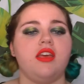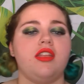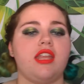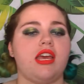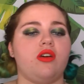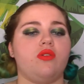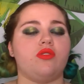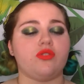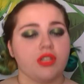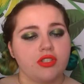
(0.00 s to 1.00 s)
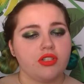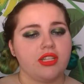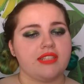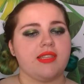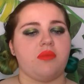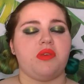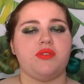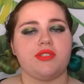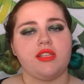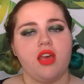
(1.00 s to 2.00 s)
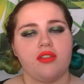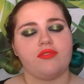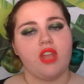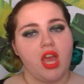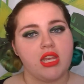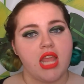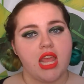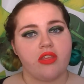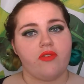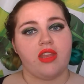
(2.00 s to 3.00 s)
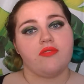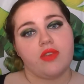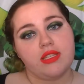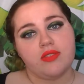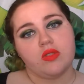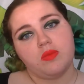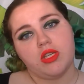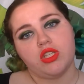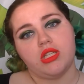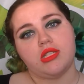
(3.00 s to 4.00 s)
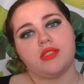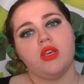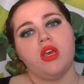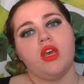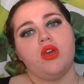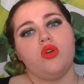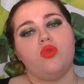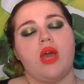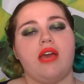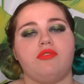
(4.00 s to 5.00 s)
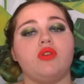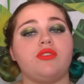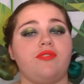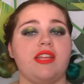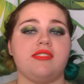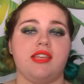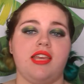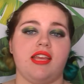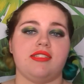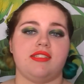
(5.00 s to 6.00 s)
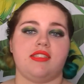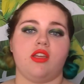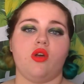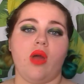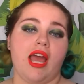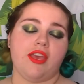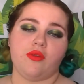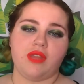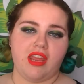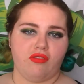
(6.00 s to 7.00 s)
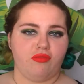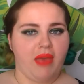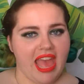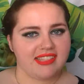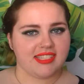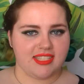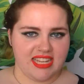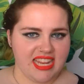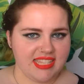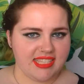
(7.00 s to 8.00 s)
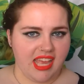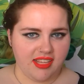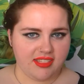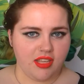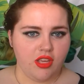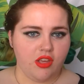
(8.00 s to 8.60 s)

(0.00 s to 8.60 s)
Now, traditional landscaping uses a lot of non-native and invasive species who have no defense against Ohio native pests and insects.